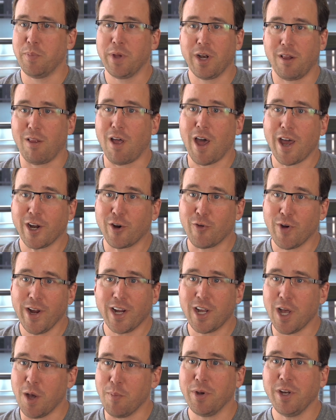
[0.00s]
have been a lot of
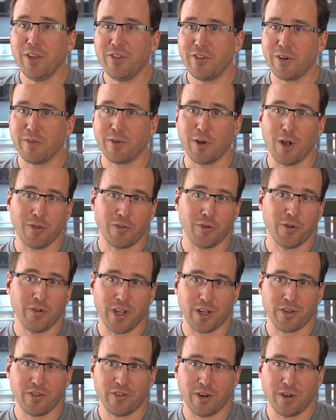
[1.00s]
great companies that have gone through
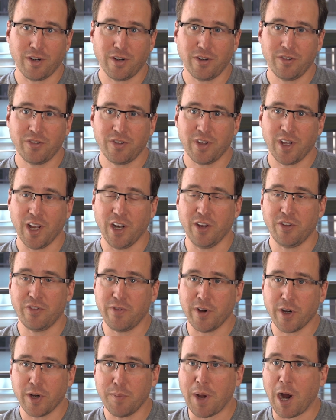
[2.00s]
Techstars, and it's
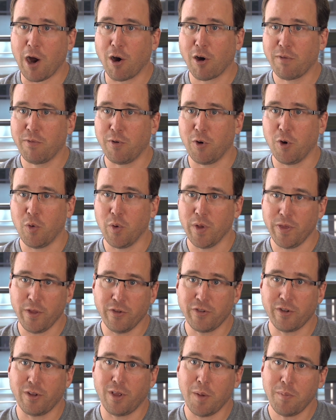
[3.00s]
very powerful when
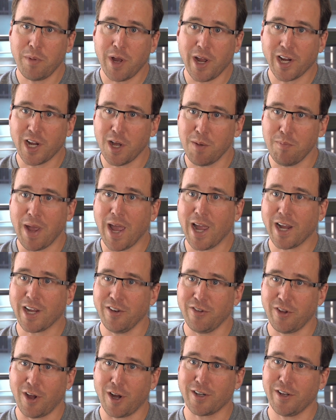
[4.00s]
those alumni come back
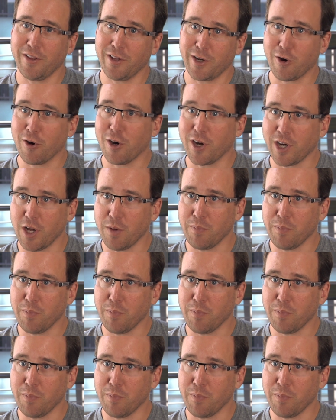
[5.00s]
and talk to the current